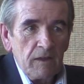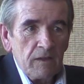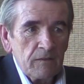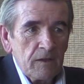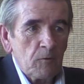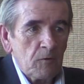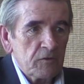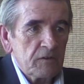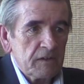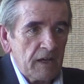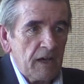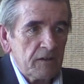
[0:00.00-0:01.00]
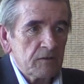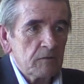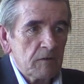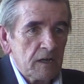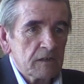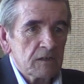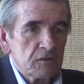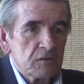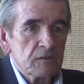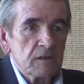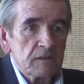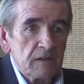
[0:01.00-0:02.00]
there was a tacit
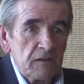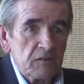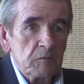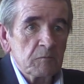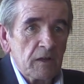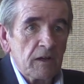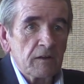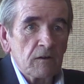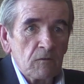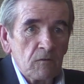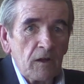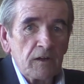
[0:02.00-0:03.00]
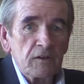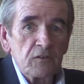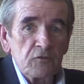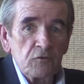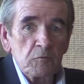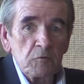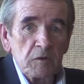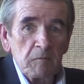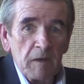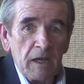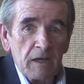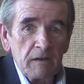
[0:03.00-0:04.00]
recognition that they supplied a lot of consumer
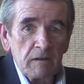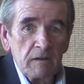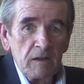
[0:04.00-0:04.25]
demand,